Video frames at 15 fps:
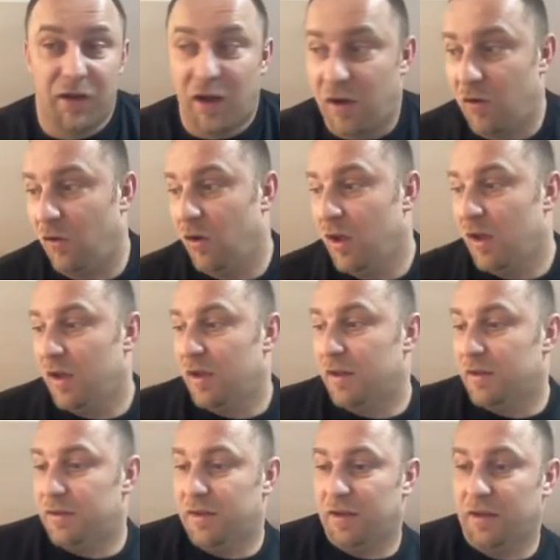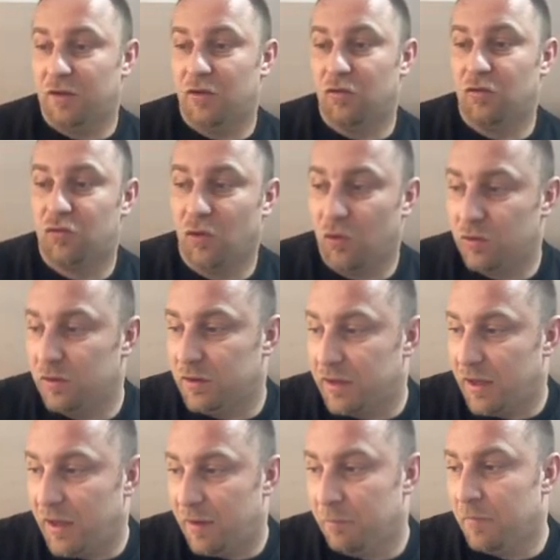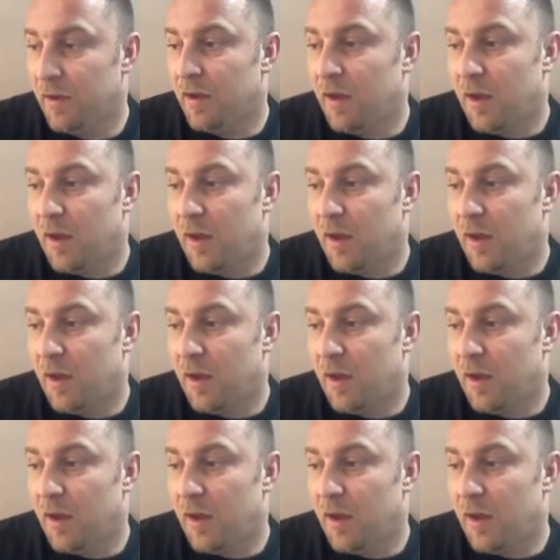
how Ding controlled the game.